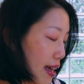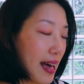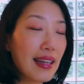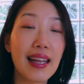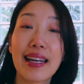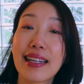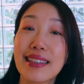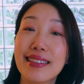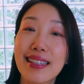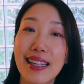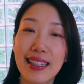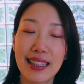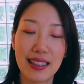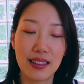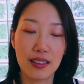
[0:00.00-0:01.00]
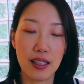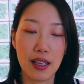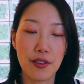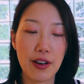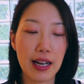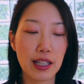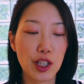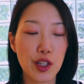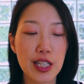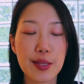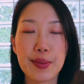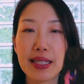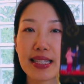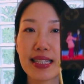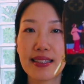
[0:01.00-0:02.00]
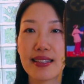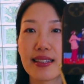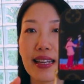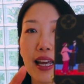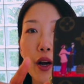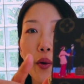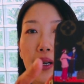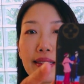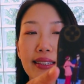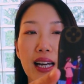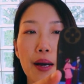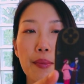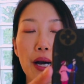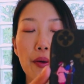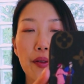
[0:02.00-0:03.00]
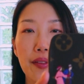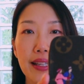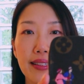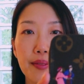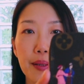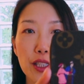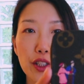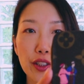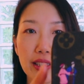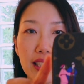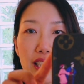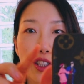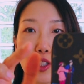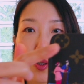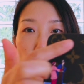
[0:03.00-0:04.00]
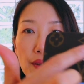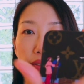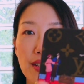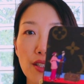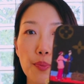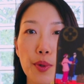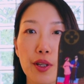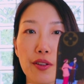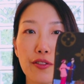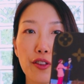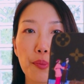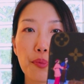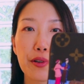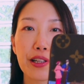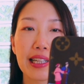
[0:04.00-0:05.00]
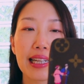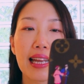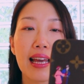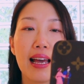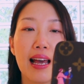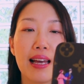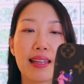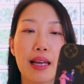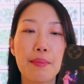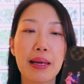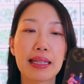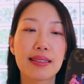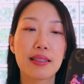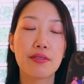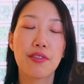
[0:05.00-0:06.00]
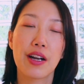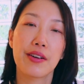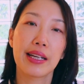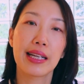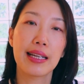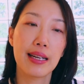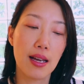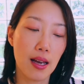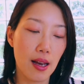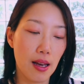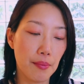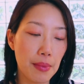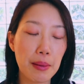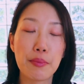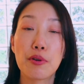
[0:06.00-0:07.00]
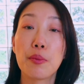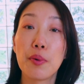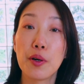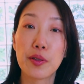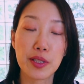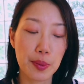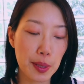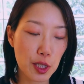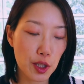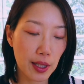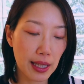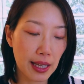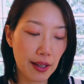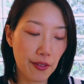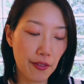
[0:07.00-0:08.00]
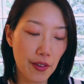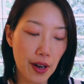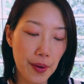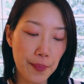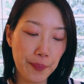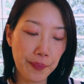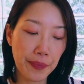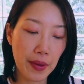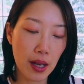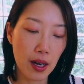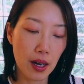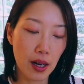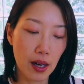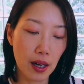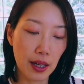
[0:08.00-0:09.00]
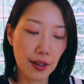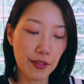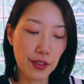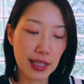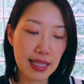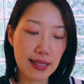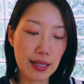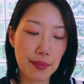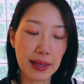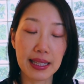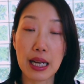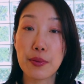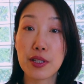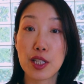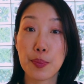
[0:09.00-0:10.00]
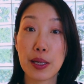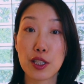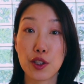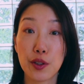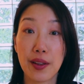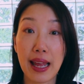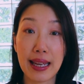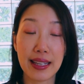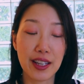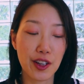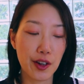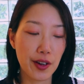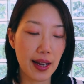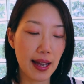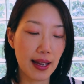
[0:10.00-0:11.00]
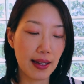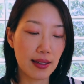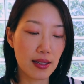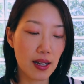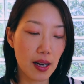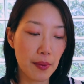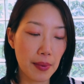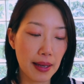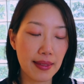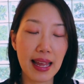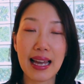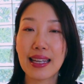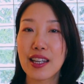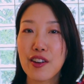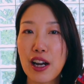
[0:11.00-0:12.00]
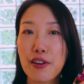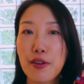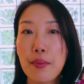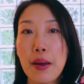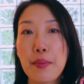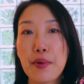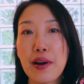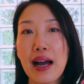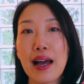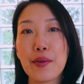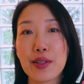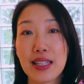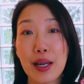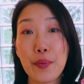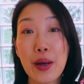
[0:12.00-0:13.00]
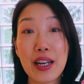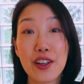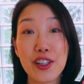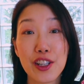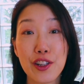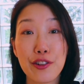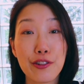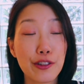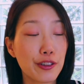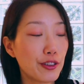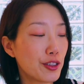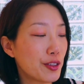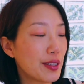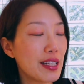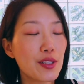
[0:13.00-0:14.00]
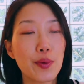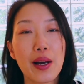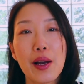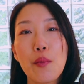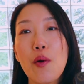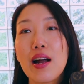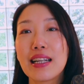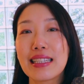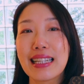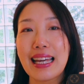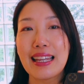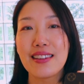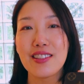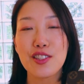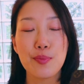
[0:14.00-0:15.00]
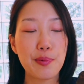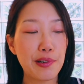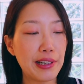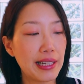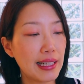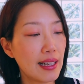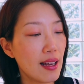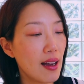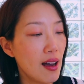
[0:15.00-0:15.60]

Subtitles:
And like I said, around Christmas season, they always come out with these special editions with this beautiful print that makes it very memorable, especially if you did something that was special that year. And that year, I remember I went on a cruise, so that's why I wanted to get this print.